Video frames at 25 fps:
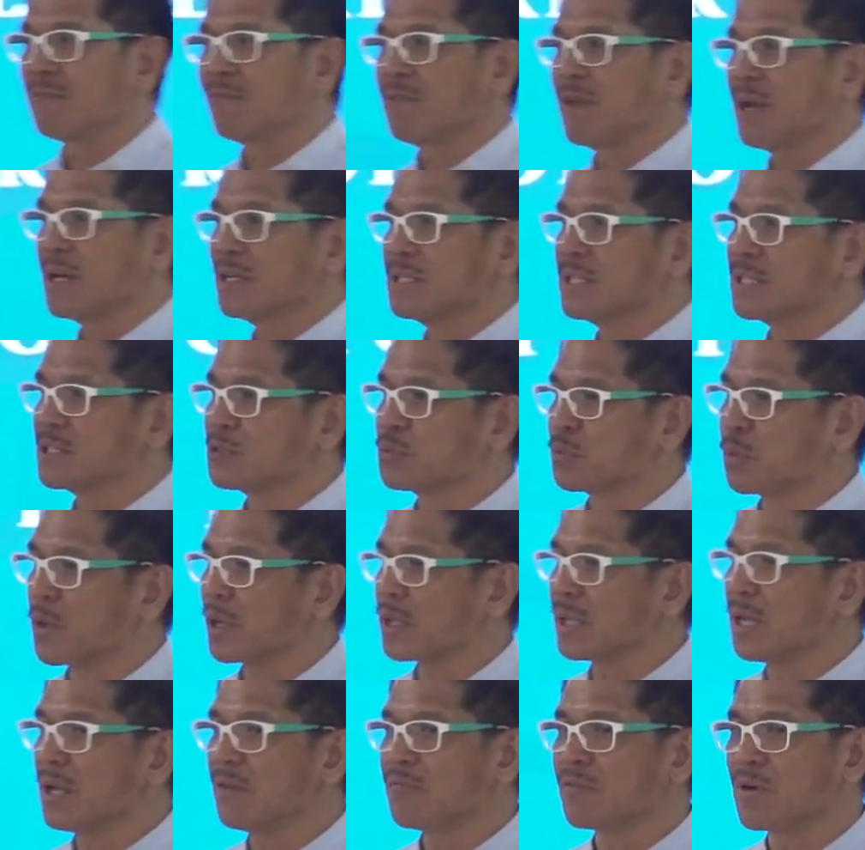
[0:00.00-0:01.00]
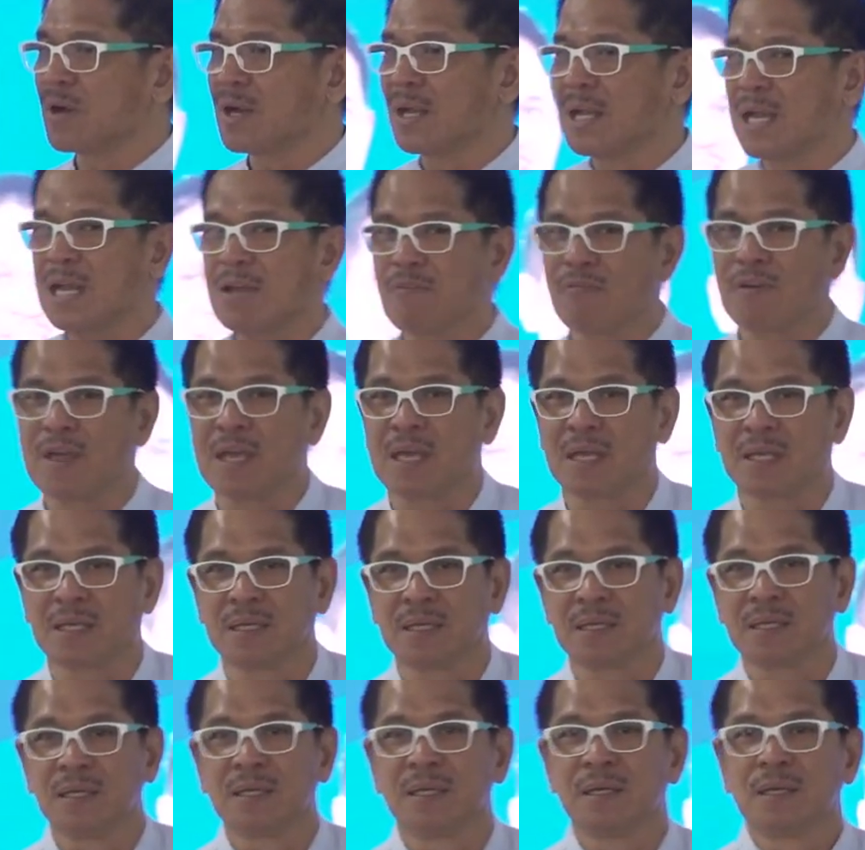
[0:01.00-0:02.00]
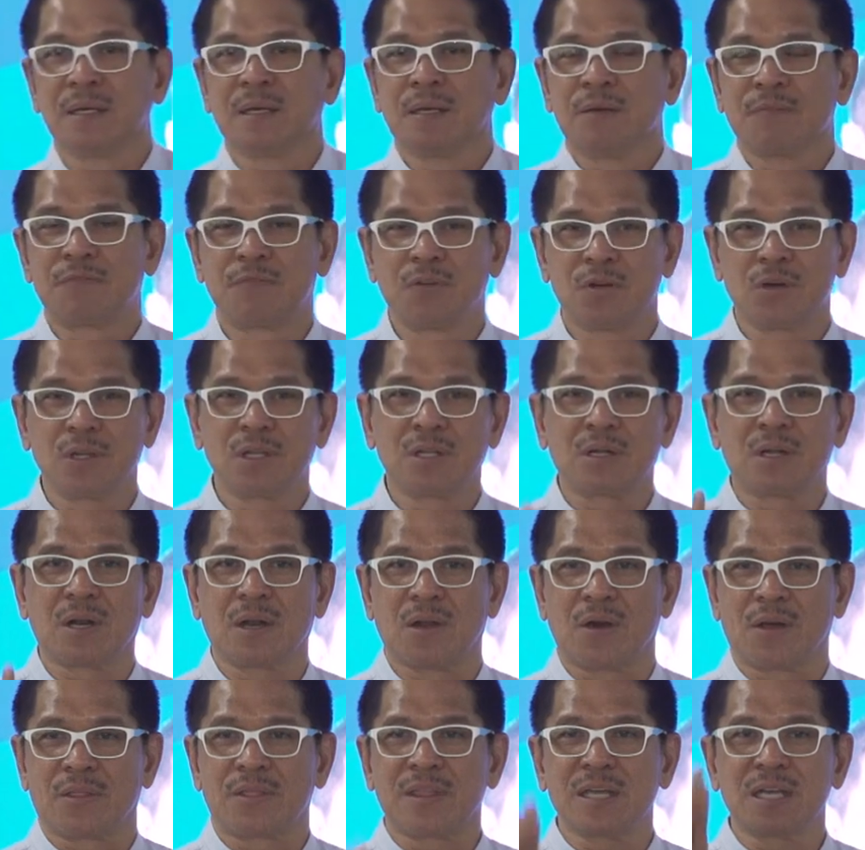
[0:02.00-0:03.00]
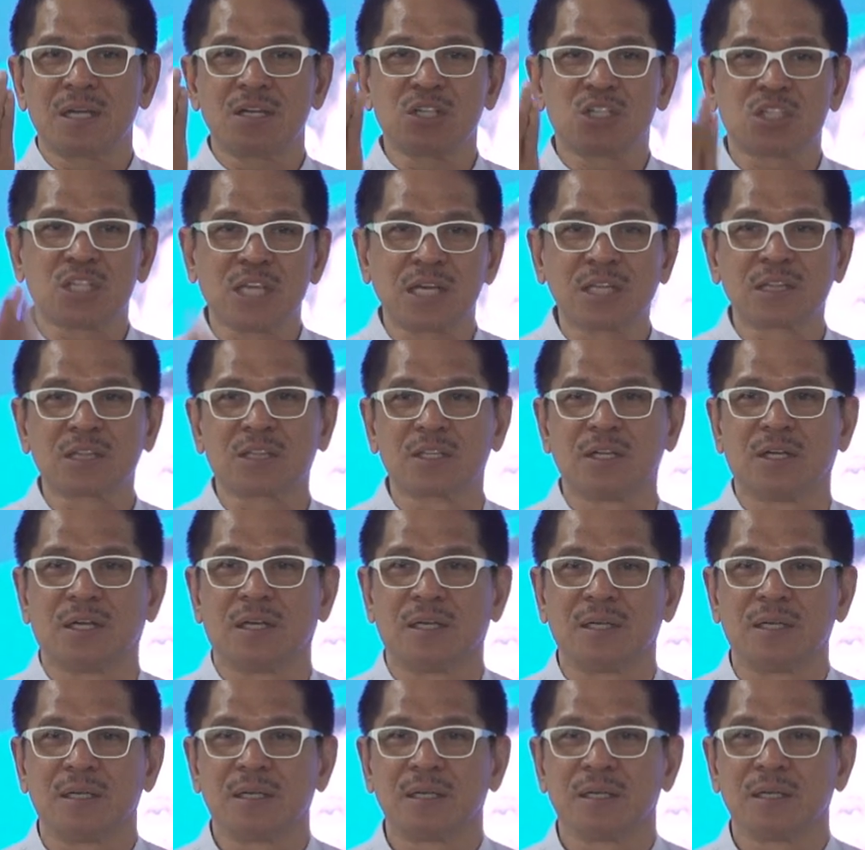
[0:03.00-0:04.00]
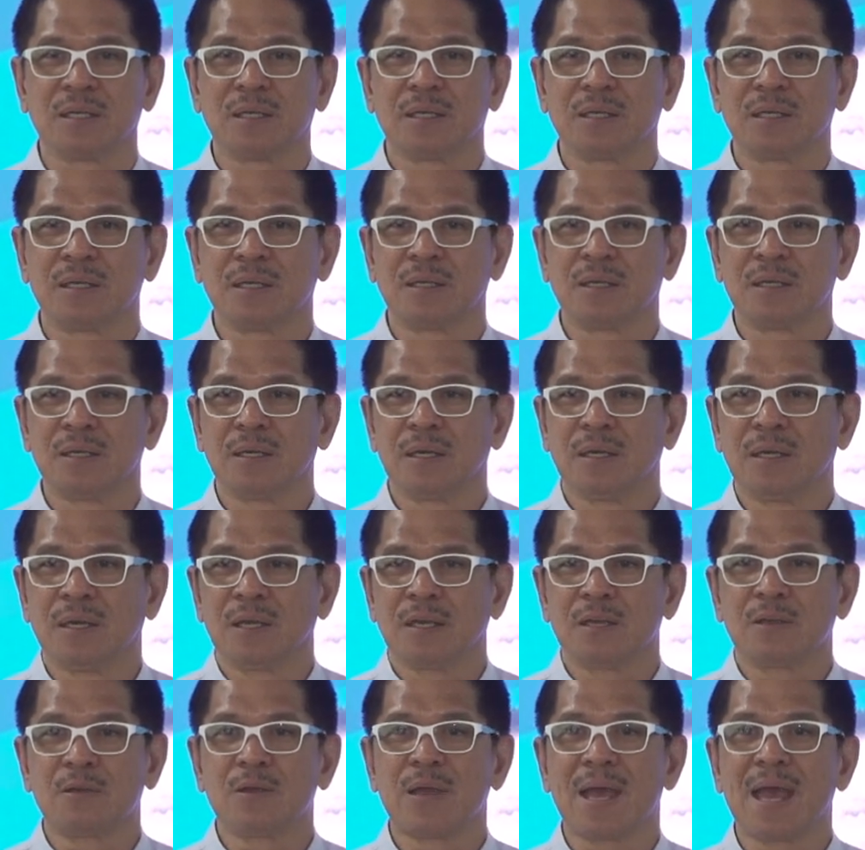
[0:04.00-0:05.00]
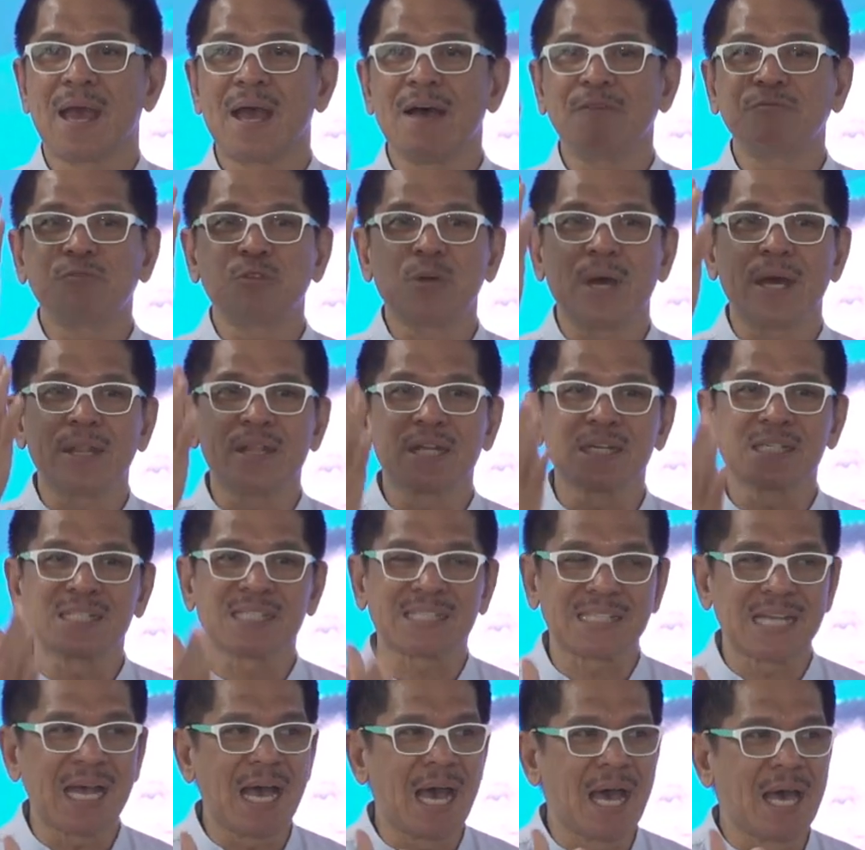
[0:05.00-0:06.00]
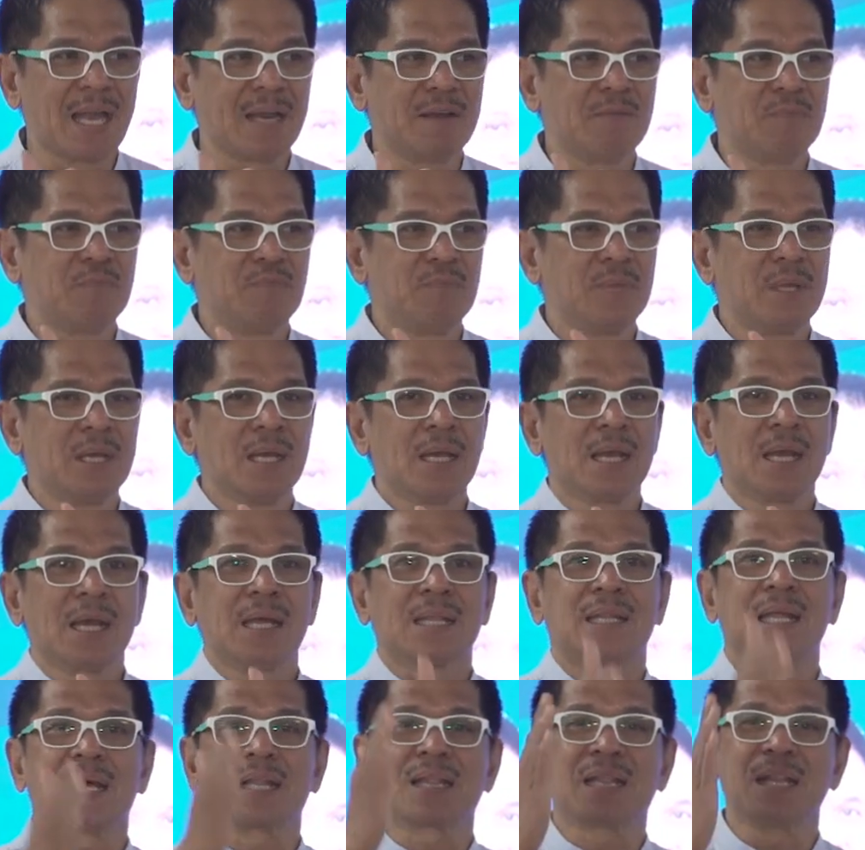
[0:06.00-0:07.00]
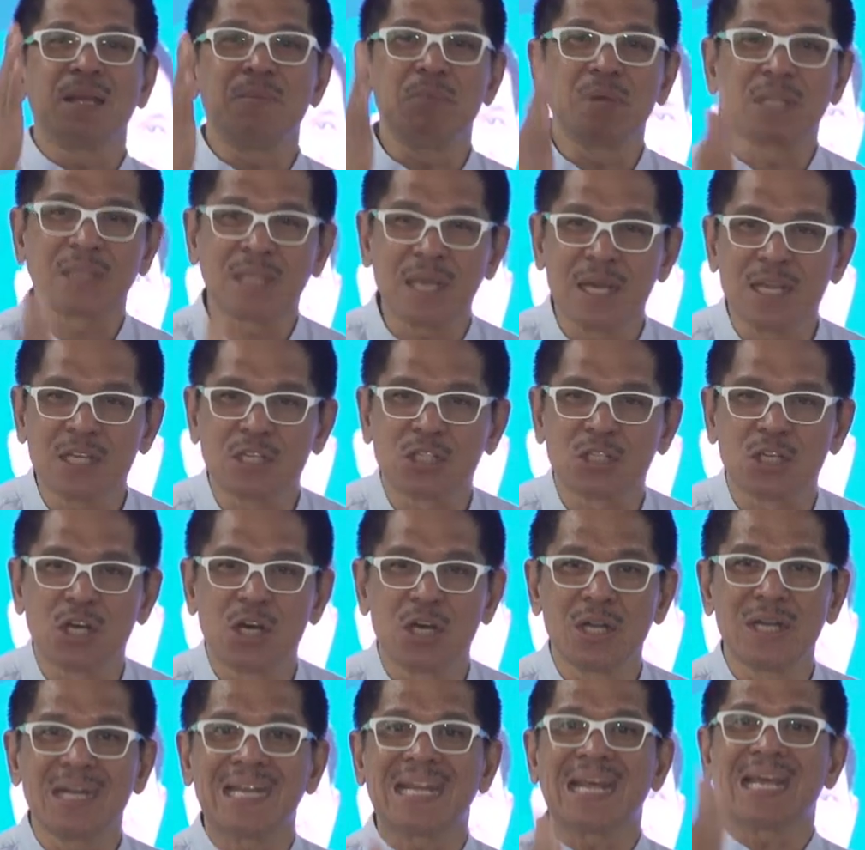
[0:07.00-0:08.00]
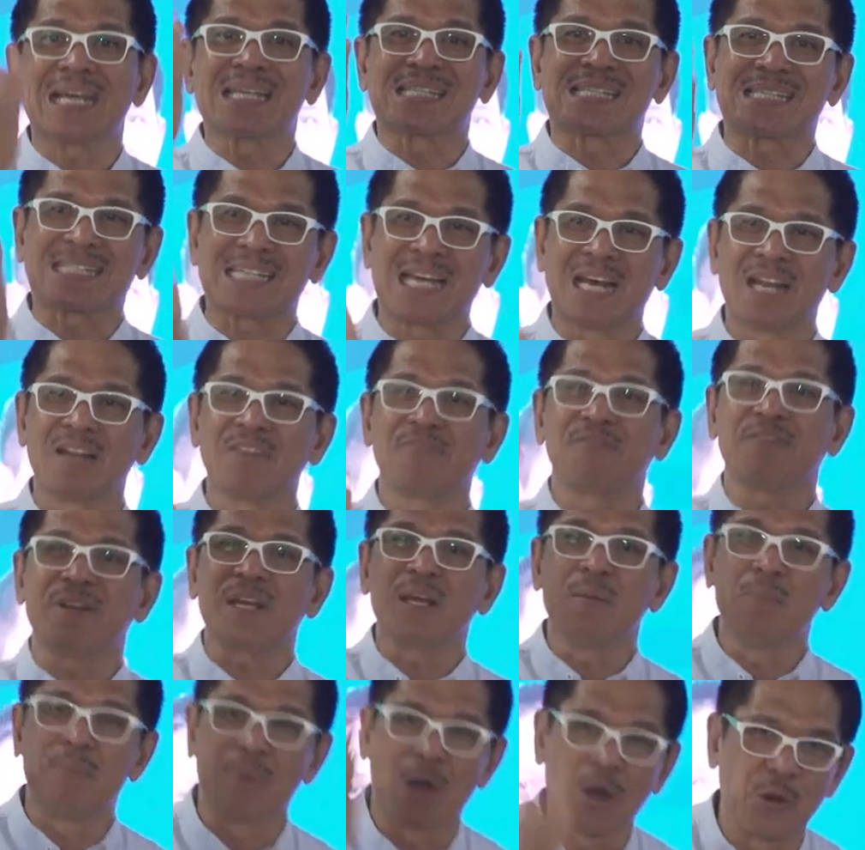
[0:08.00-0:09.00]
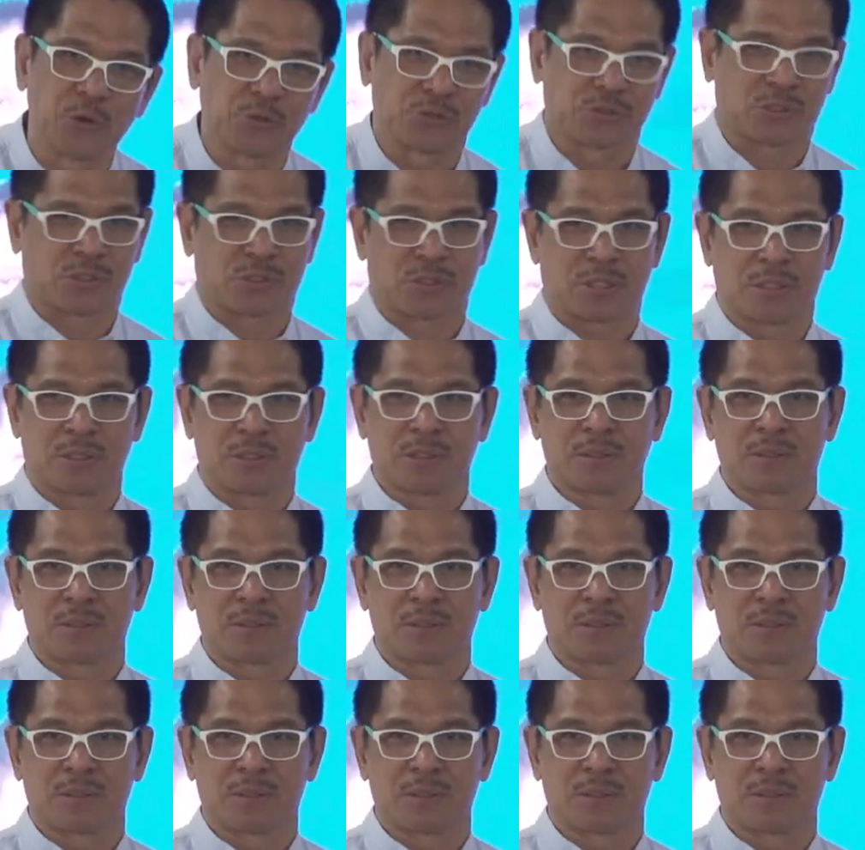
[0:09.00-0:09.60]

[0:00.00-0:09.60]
we are just working for a living. Food, clothing, and shelter. You have to understand that limitation is self-imposed.